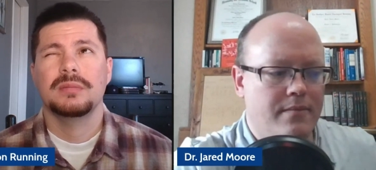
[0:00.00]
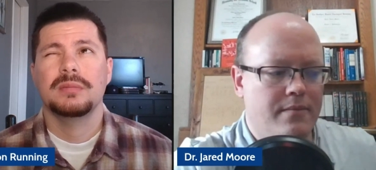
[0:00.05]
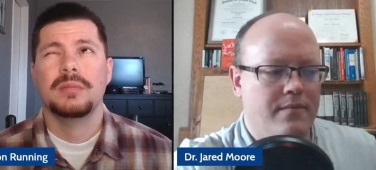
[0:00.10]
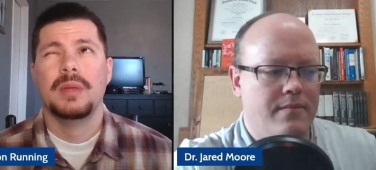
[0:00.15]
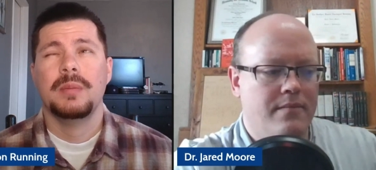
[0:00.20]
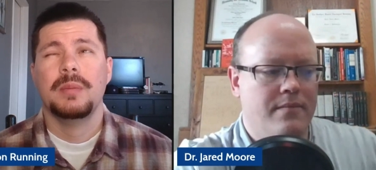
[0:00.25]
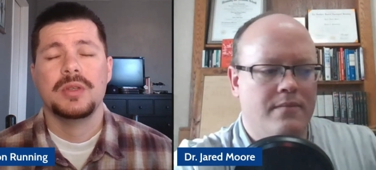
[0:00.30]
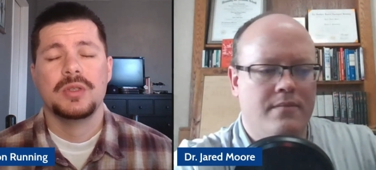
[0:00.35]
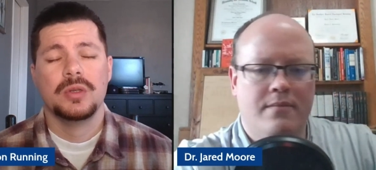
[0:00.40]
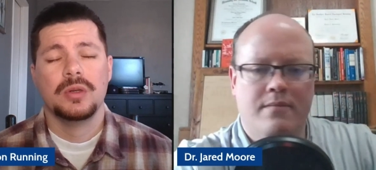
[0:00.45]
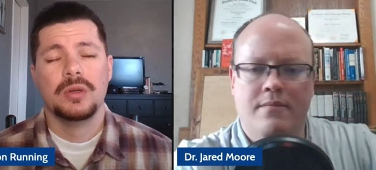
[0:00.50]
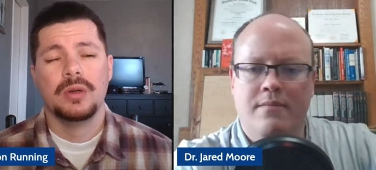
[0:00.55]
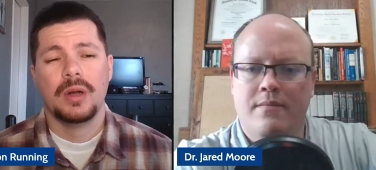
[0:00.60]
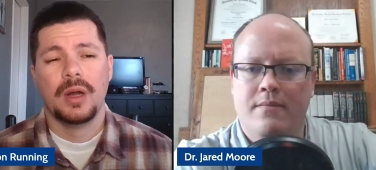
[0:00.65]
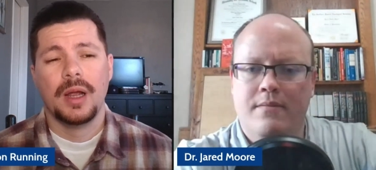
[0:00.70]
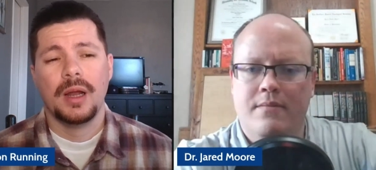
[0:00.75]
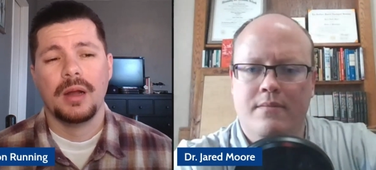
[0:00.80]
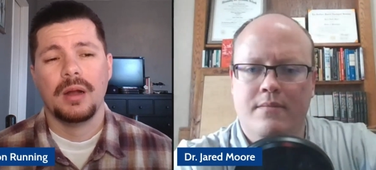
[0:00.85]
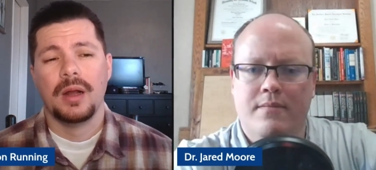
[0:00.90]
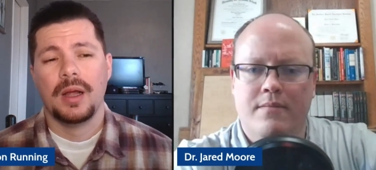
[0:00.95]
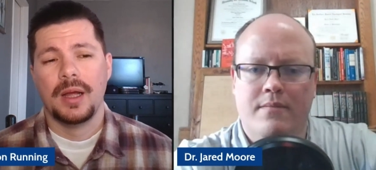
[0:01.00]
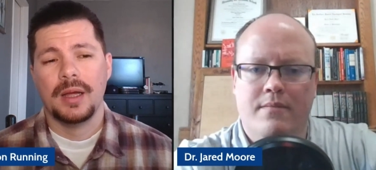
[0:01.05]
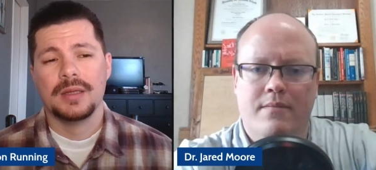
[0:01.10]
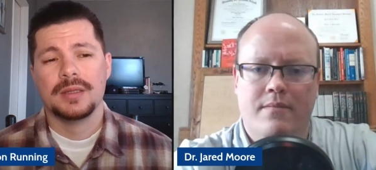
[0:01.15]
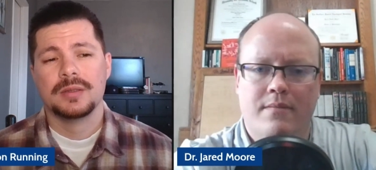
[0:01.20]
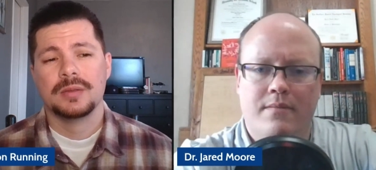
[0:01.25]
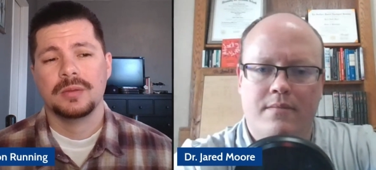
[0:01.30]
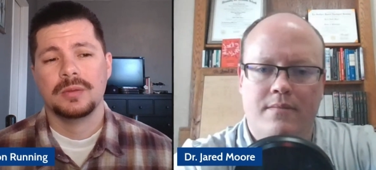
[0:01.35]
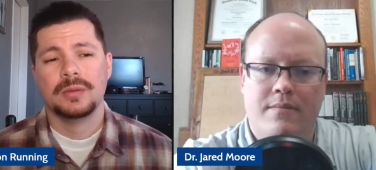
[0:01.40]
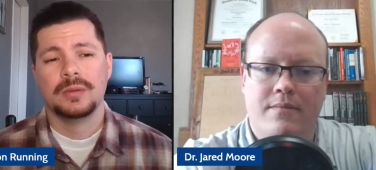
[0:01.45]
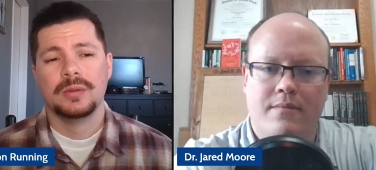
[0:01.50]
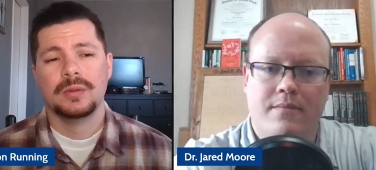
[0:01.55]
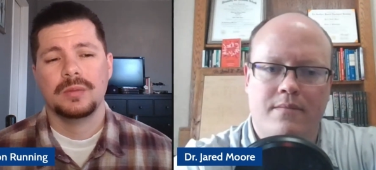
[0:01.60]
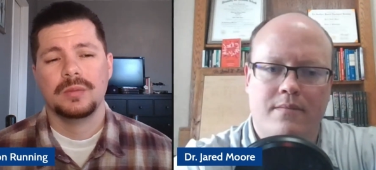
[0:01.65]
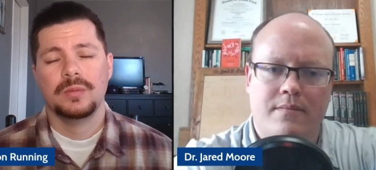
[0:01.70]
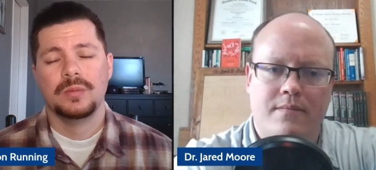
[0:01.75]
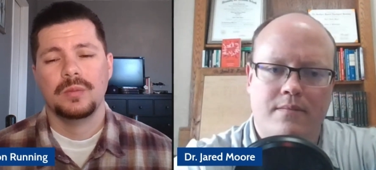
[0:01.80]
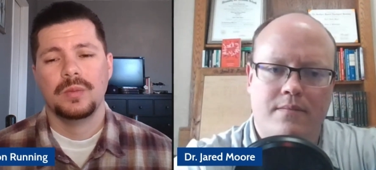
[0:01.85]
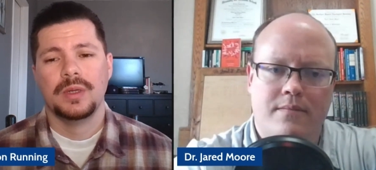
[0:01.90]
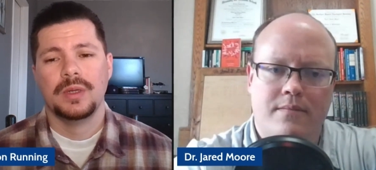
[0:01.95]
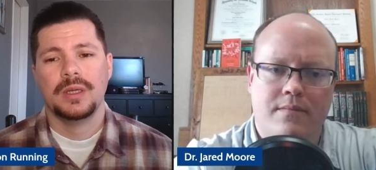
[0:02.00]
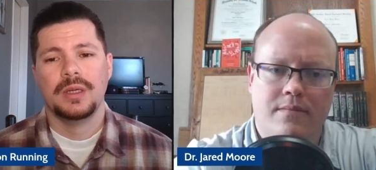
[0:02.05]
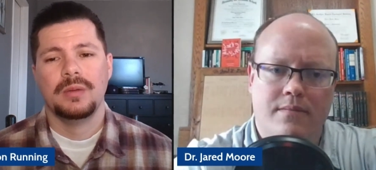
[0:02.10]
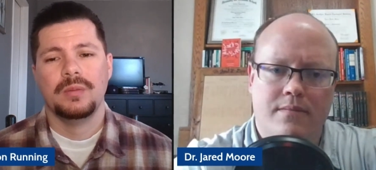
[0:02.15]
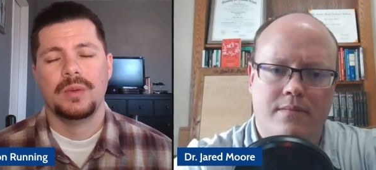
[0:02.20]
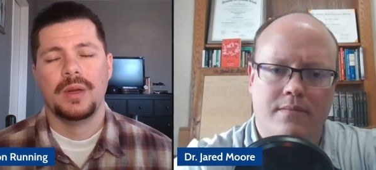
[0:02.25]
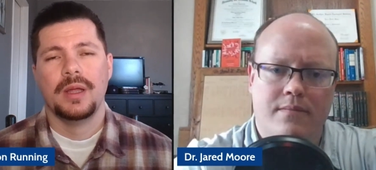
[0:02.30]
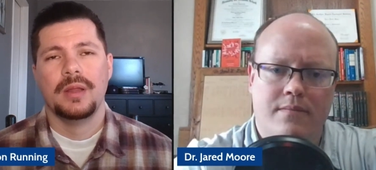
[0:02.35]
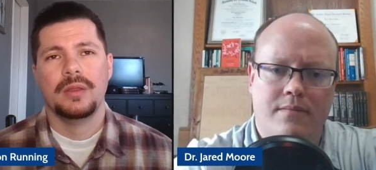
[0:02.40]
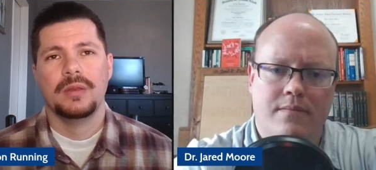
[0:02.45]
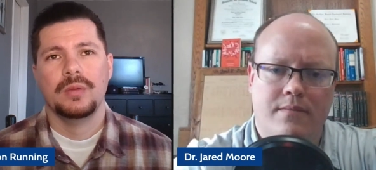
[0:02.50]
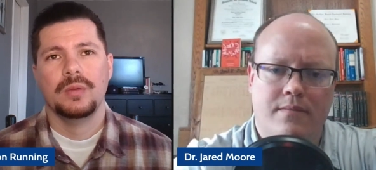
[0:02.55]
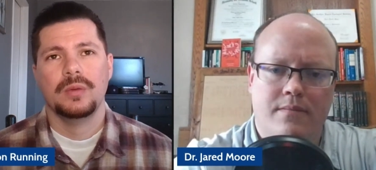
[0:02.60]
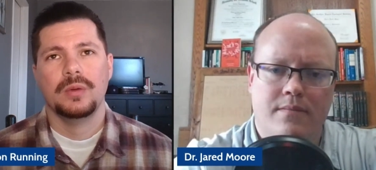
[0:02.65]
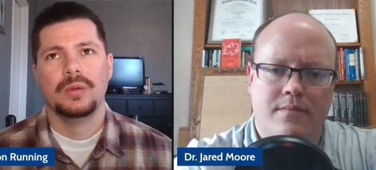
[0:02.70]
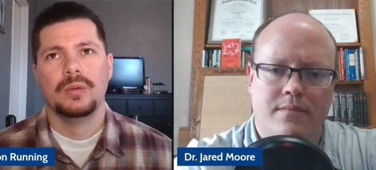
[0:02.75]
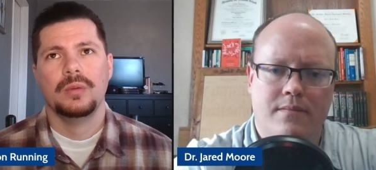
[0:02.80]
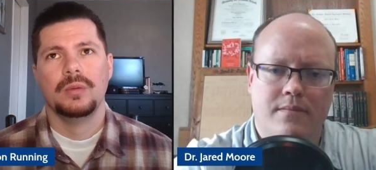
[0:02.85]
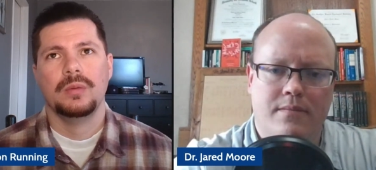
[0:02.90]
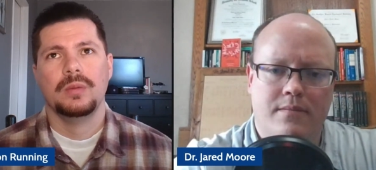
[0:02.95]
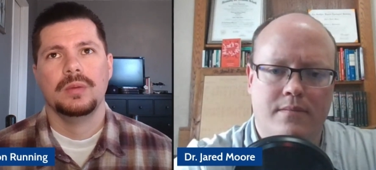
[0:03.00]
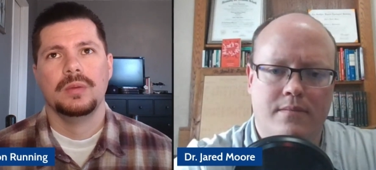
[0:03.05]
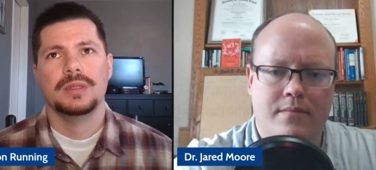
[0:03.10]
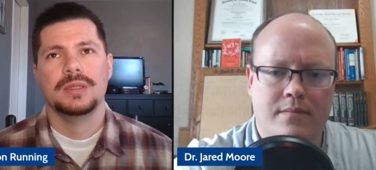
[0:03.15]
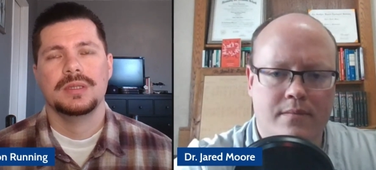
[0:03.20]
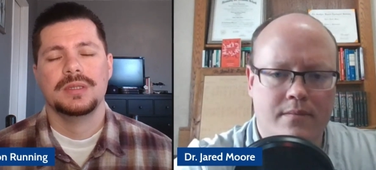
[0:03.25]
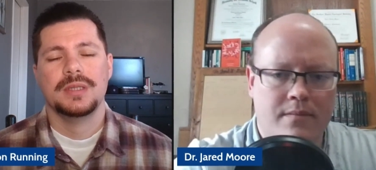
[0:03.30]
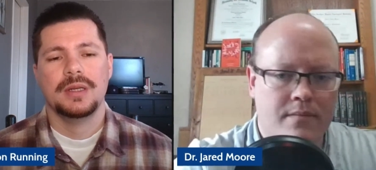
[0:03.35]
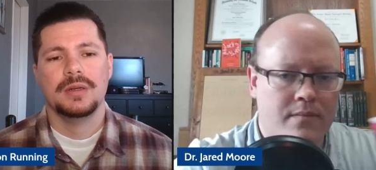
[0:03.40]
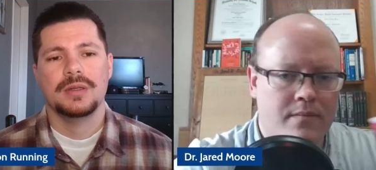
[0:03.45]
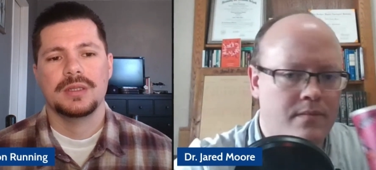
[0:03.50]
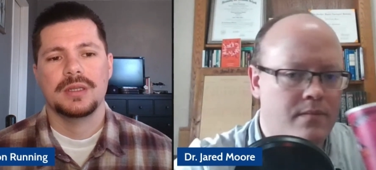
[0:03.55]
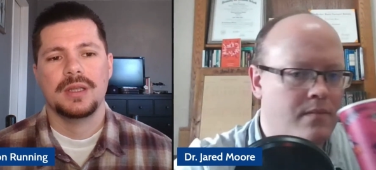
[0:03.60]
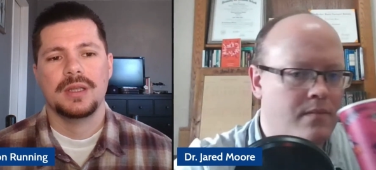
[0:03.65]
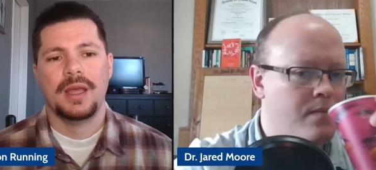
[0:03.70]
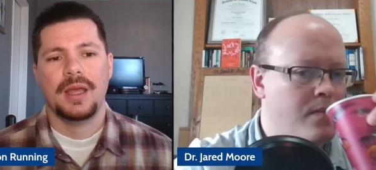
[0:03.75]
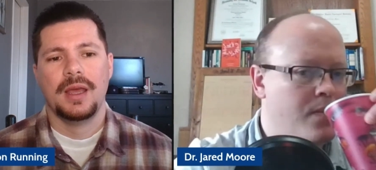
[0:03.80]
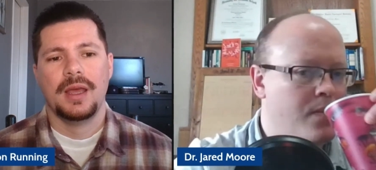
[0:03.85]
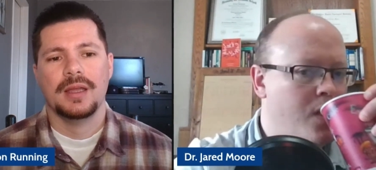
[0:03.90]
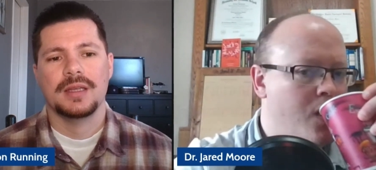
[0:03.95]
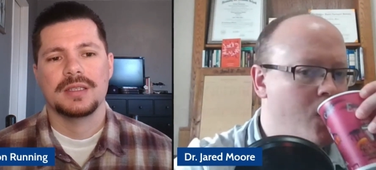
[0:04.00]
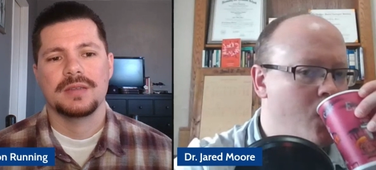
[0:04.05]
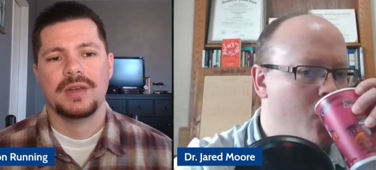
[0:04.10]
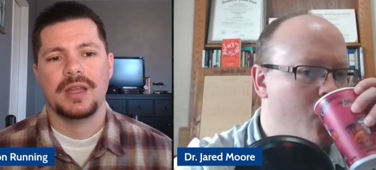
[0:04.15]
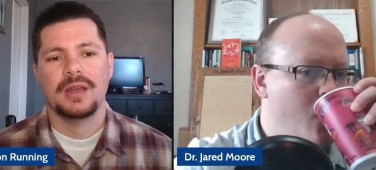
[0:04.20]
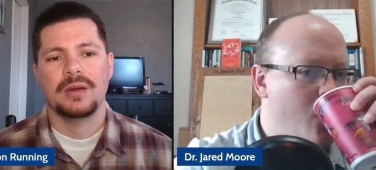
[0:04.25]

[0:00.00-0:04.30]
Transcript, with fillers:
Speaker 1: maybe junior high or high school, we read through Sinners in the Hands of an